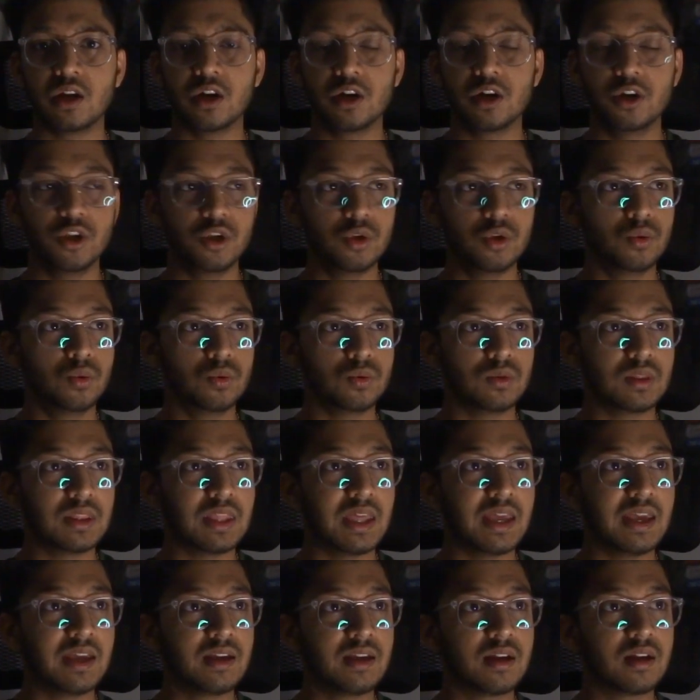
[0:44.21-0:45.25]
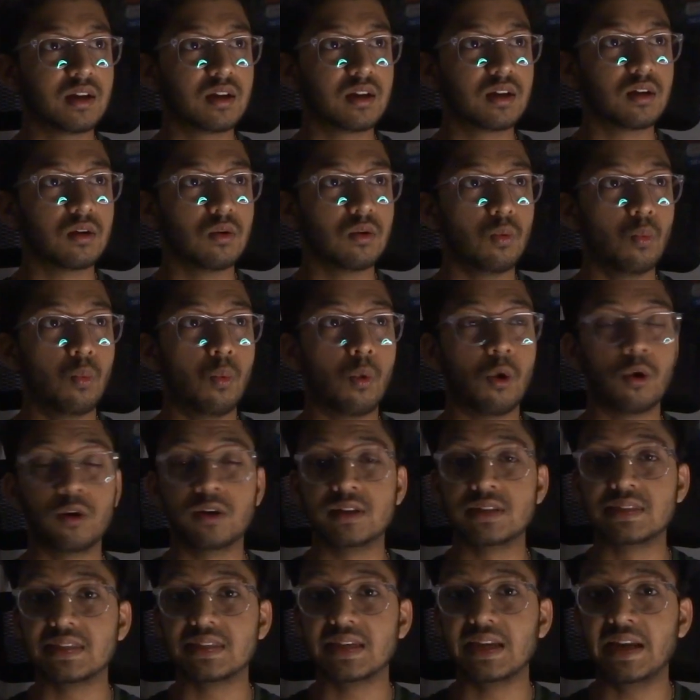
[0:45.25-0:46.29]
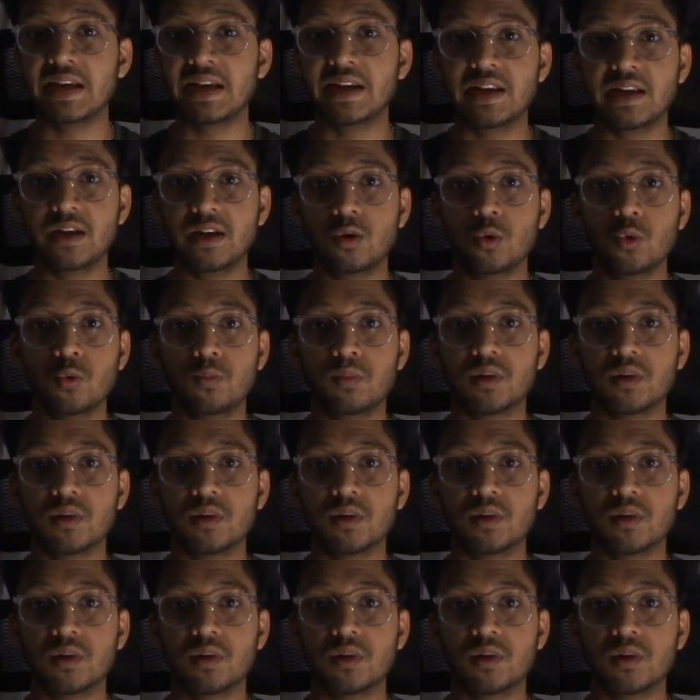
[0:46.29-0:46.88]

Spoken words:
do you think what is 82